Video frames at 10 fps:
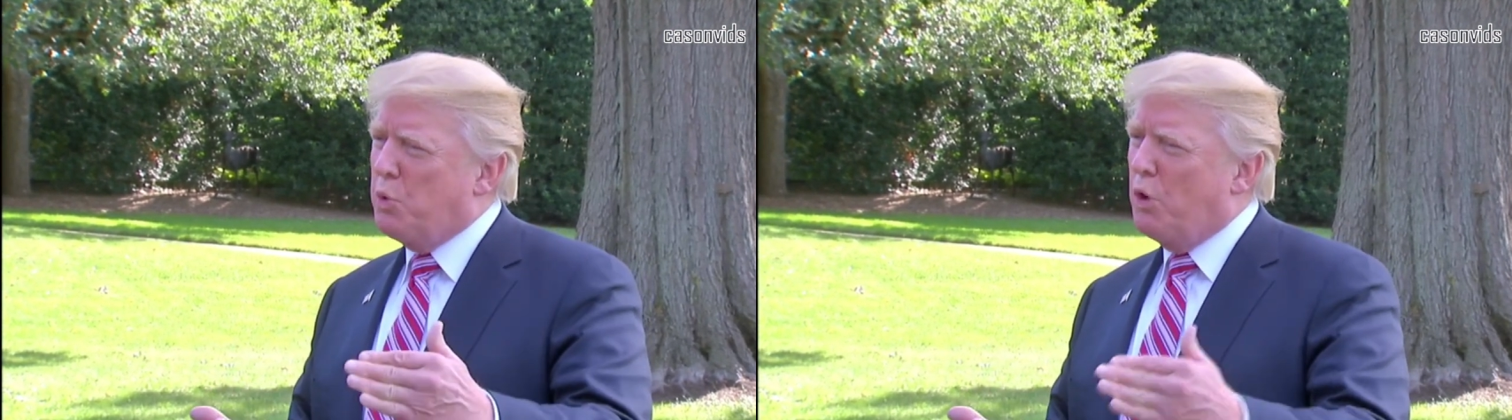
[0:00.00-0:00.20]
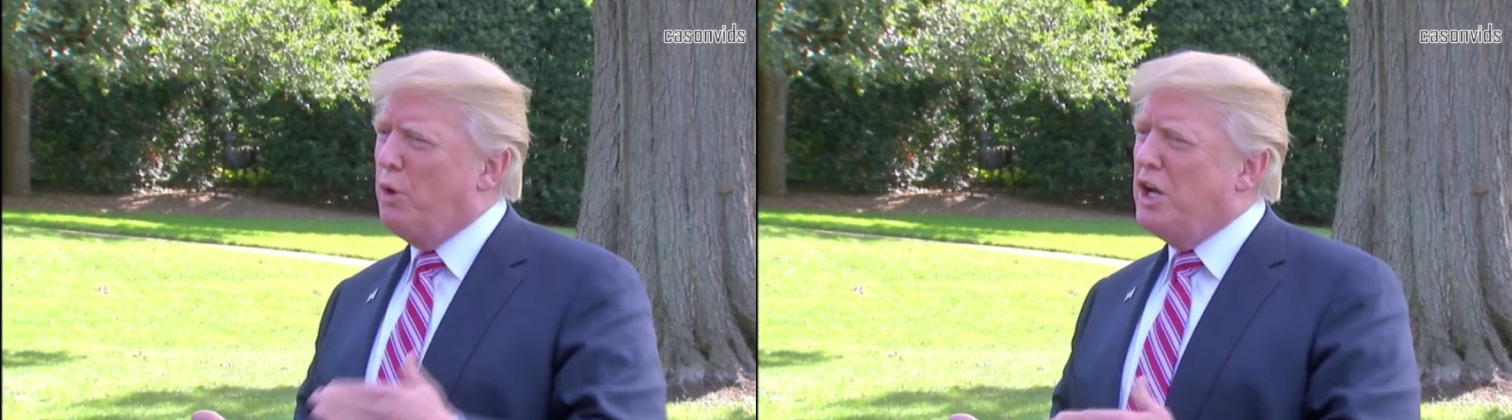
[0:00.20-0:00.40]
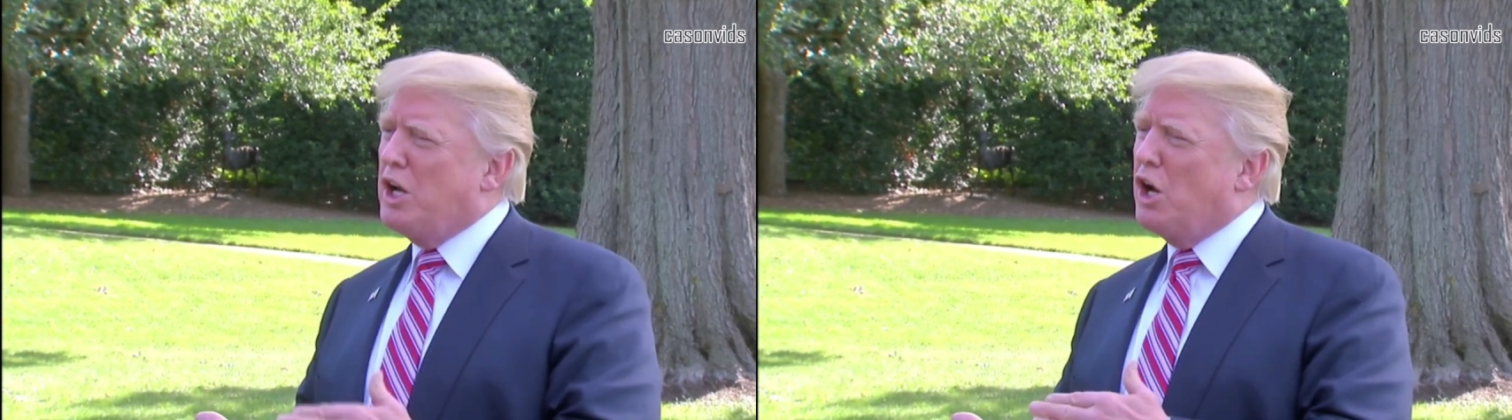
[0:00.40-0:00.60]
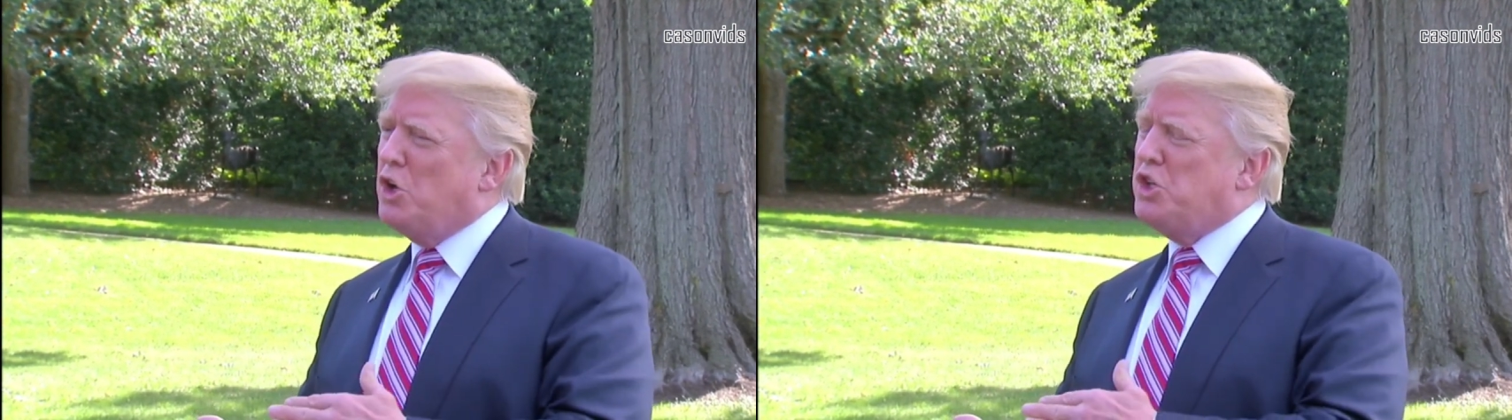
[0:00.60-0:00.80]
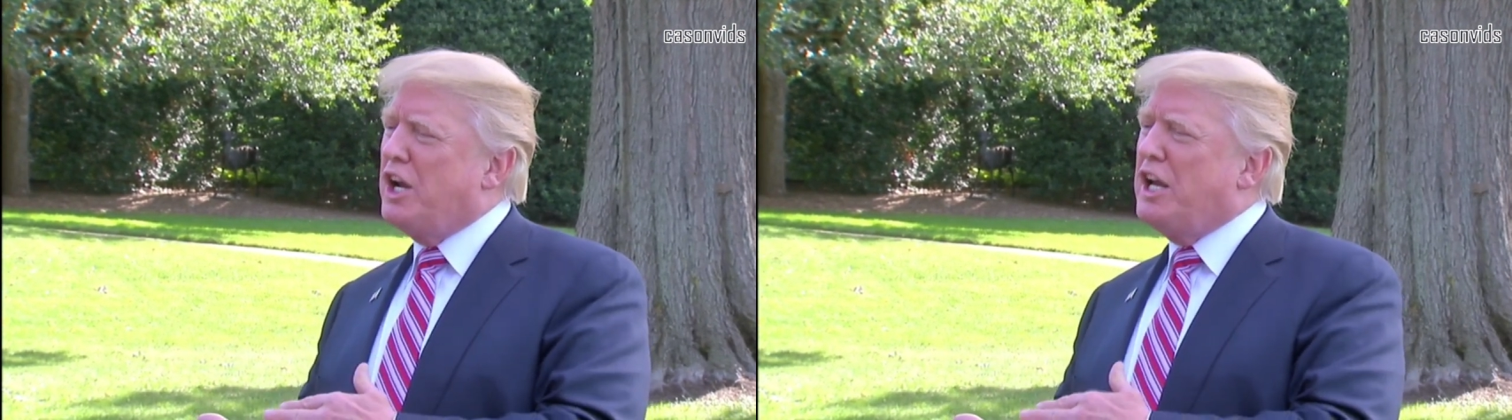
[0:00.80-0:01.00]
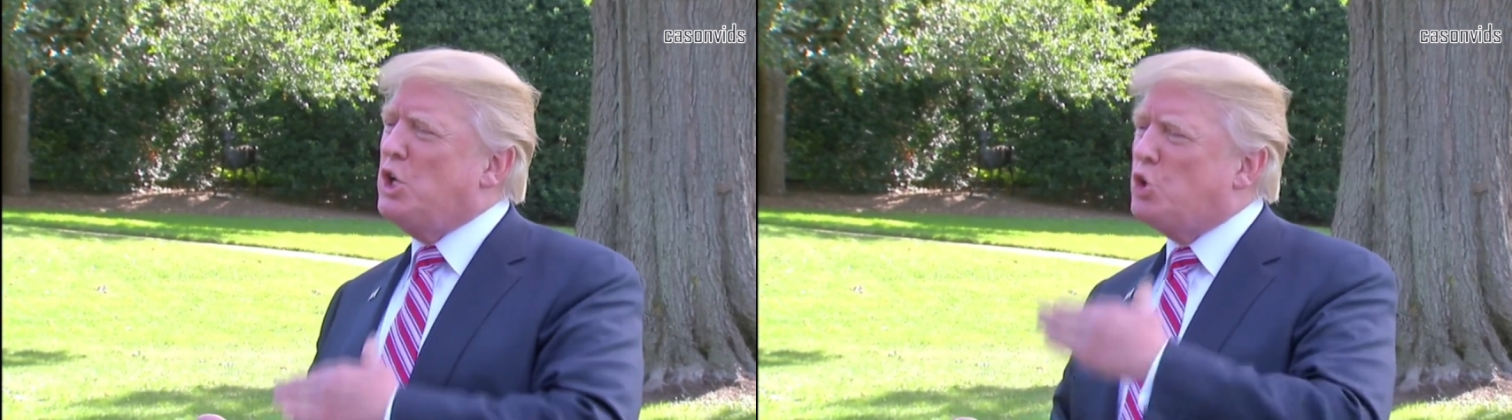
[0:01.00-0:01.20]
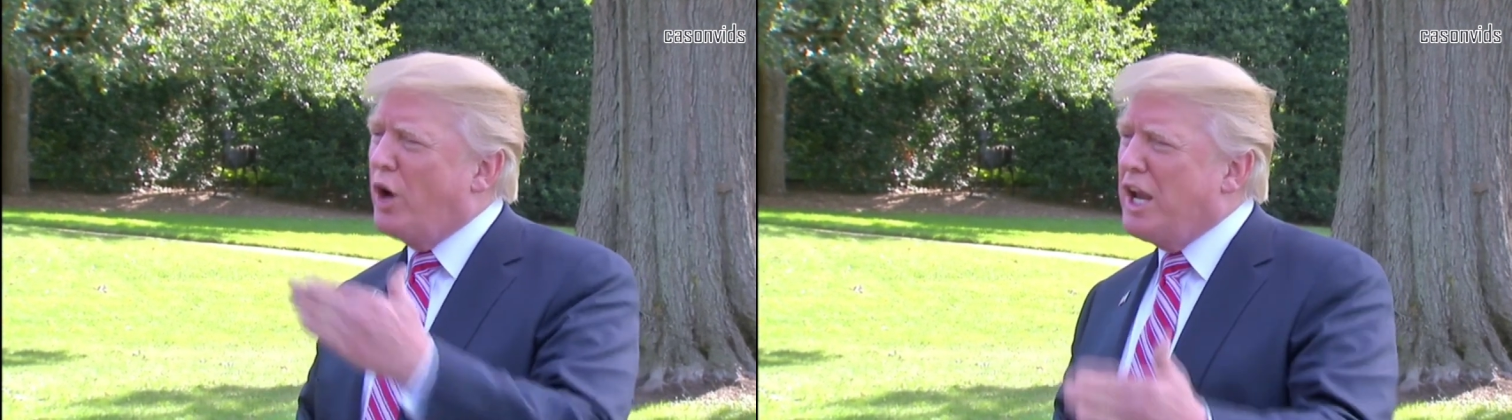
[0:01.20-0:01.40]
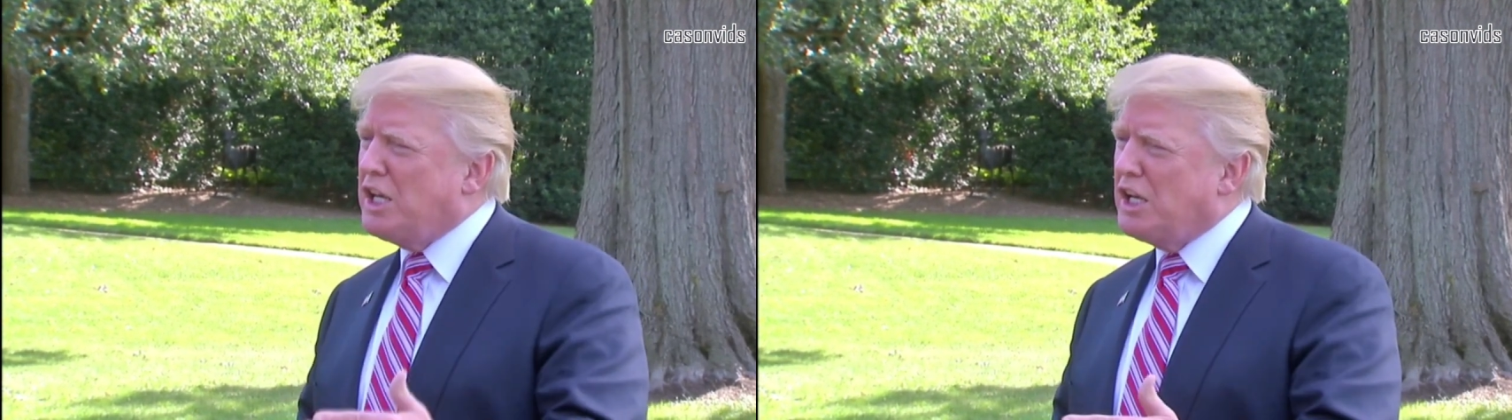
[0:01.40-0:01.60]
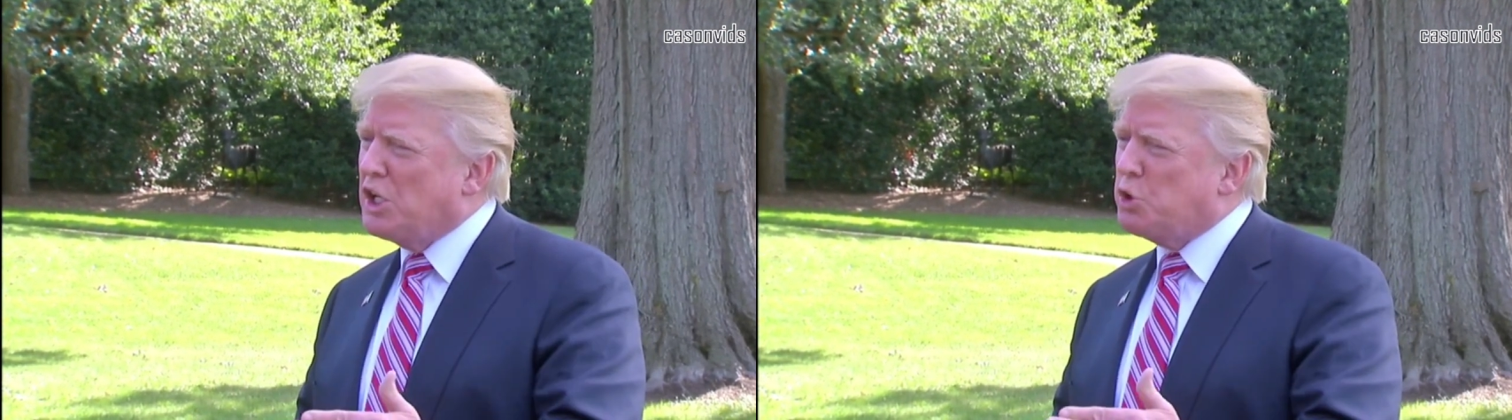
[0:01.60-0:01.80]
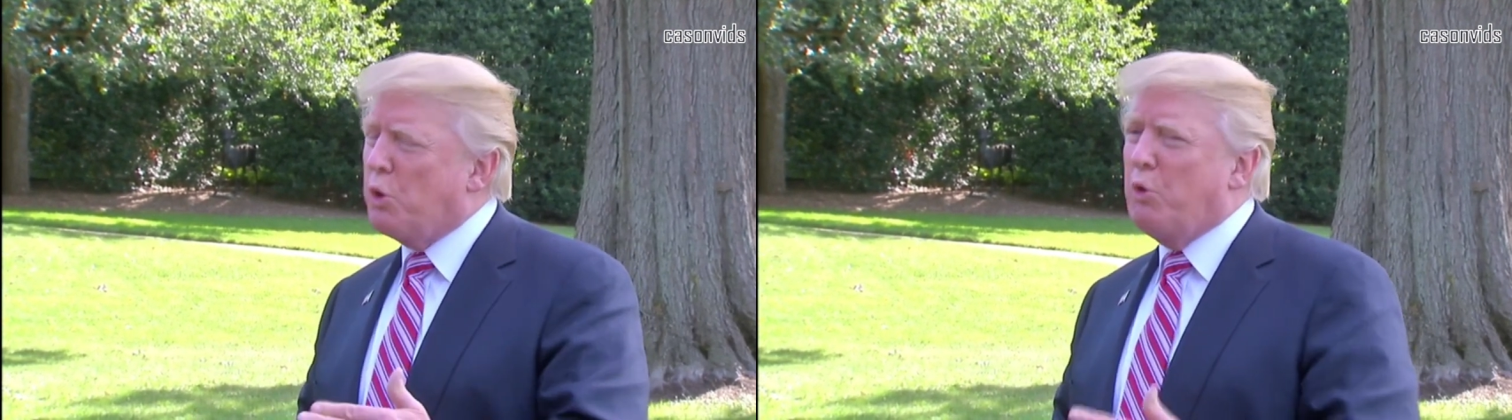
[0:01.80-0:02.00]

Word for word: We're renegotiating trade deals.